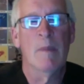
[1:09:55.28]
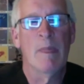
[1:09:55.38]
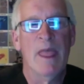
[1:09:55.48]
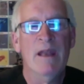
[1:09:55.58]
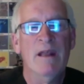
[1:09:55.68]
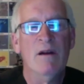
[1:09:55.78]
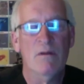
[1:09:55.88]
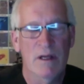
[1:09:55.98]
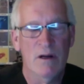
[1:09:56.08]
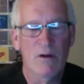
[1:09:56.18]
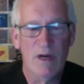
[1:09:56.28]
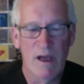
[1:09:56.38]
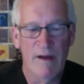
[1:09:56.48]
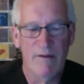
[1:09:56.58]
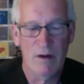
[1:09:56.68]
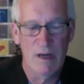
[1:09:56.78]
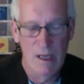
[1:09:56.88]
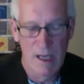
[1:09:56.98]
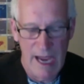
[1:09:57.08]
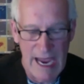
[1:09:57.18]
and it'll recover.
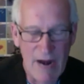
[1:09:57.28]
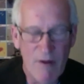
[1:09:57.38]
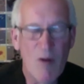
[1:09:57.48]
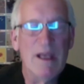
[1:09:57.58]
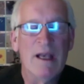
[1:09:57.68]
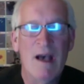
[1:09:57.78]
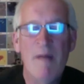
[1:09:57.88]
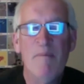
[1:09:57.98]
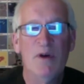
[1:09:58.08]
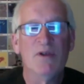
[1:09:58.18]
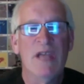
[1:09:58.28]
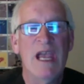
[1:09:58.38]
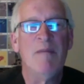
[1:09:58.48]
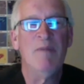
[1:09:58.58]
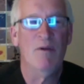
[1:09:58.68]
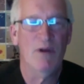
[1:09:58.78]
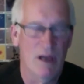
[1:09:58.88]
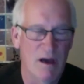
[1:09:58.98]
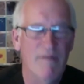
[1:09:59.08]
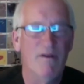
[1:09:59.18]
anaerobic compost can be
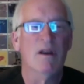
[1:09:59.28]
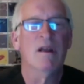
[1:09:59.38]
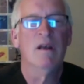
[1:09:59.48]
recovered